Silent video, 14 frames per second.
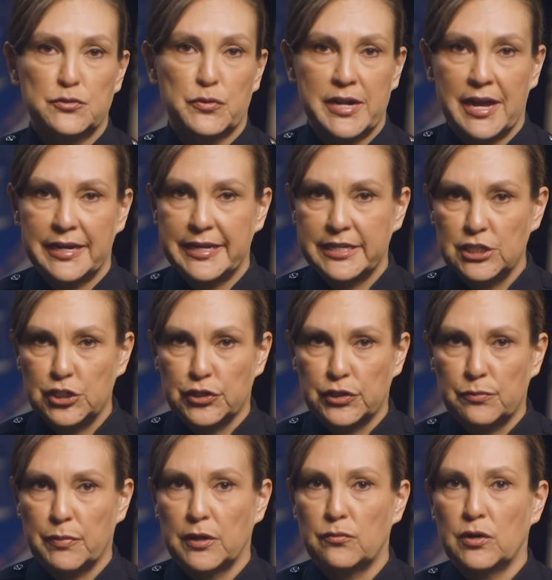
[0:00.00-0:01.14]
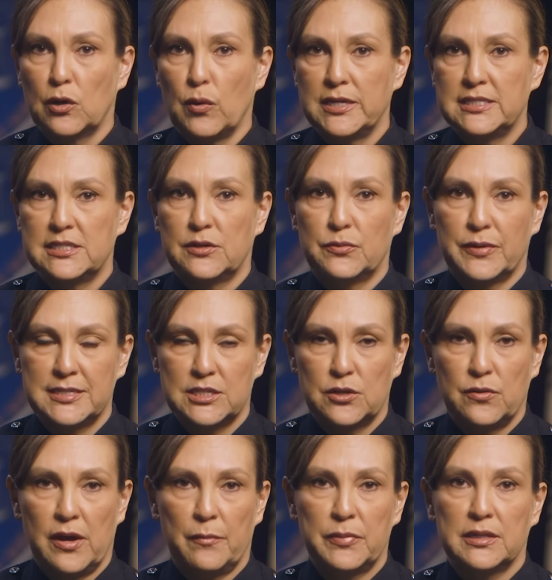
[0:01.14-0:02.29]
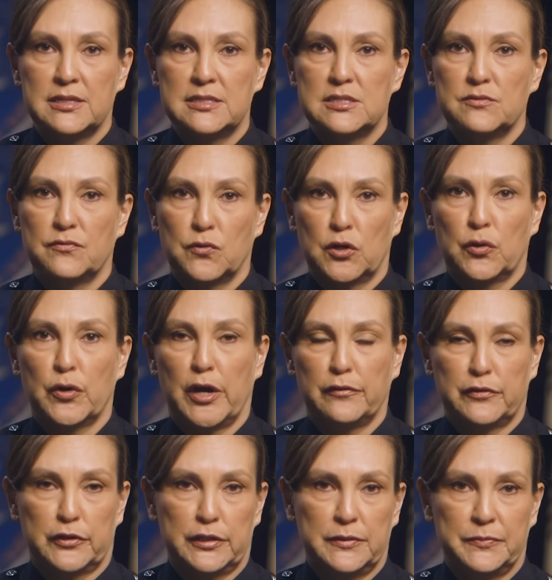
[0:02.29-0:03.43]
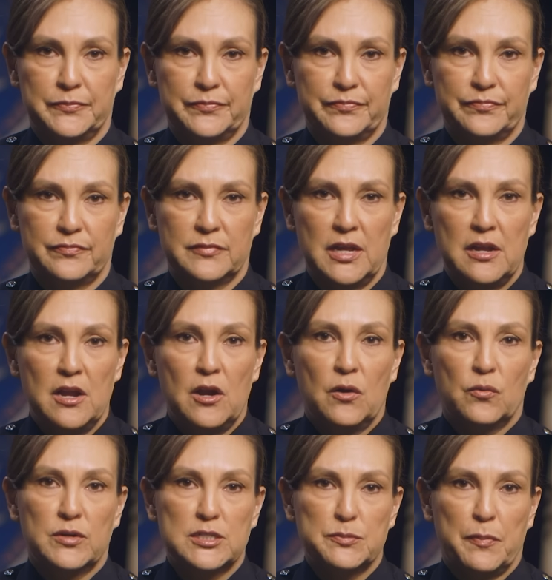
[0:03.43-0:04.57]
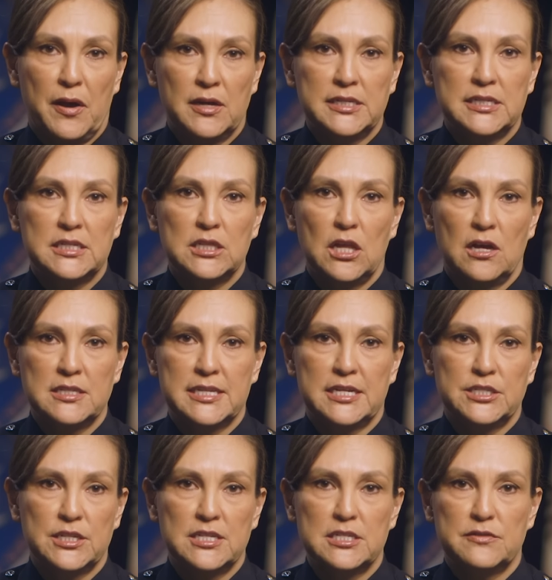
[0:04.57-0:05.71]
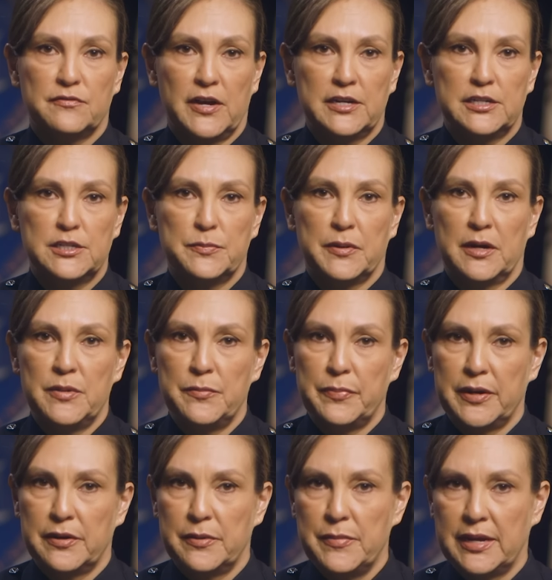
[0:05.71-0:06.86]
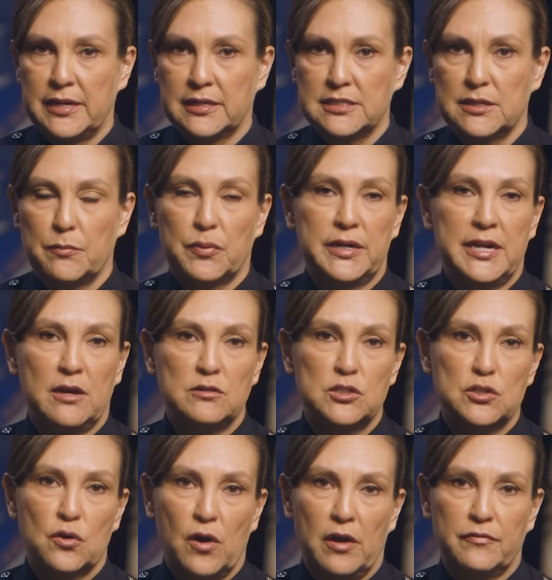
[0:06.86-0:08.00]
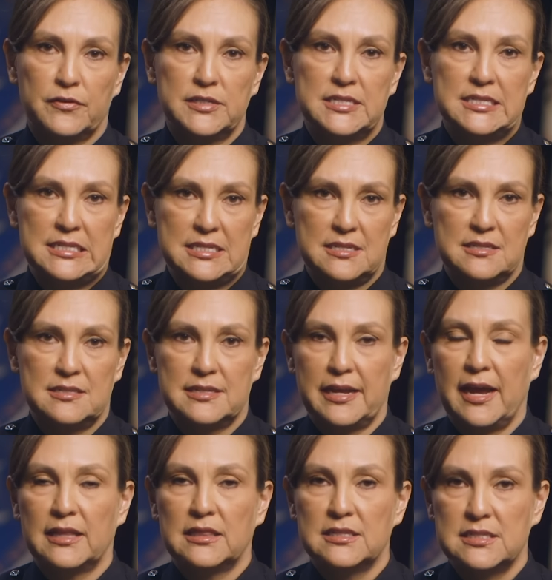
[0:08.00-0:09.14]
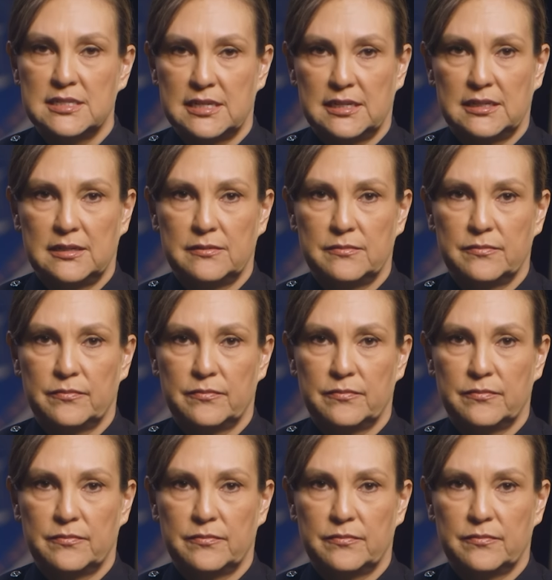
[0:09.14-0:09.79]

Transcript: were not injured but requested a rescue ambulance for Crawford. Responding Los Angeles Fire Department paramedics pronounced Crawford deceased at the scene.